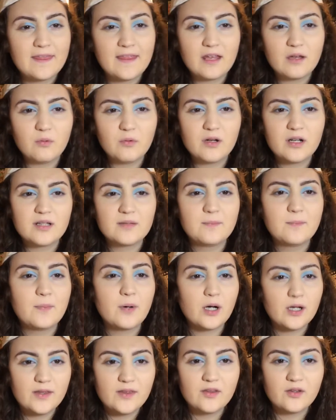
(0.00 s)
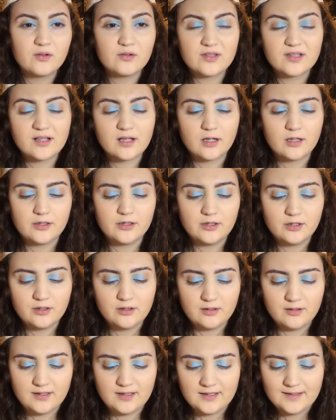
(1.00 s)
I think we're gonna put those
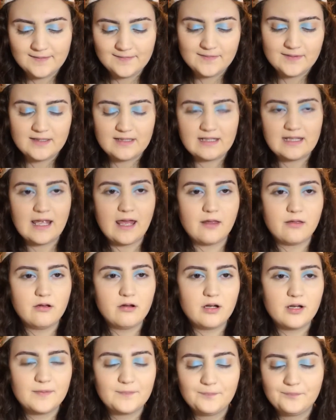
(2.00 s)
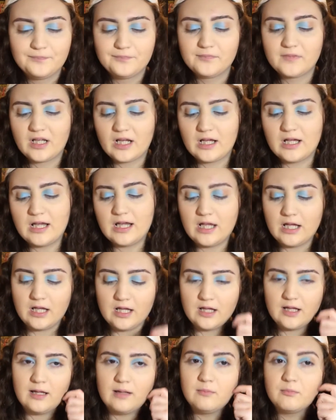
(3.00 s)
colors together
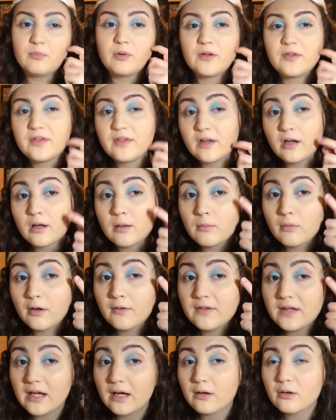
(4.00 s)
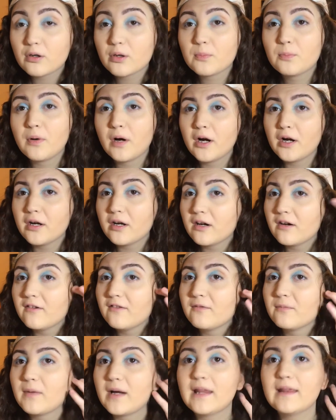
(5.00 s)
and put them on the outer part
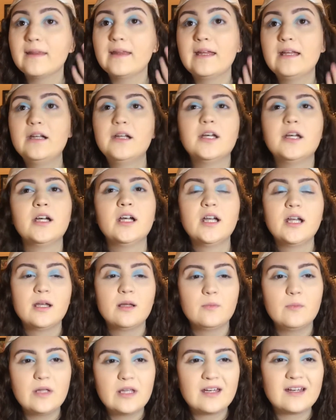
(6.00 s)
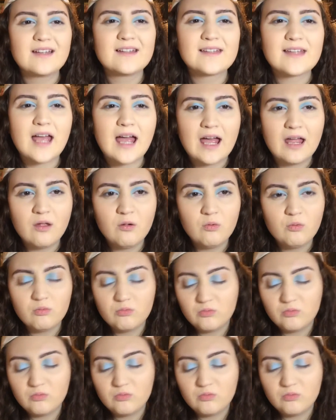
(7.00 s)
of my lid because I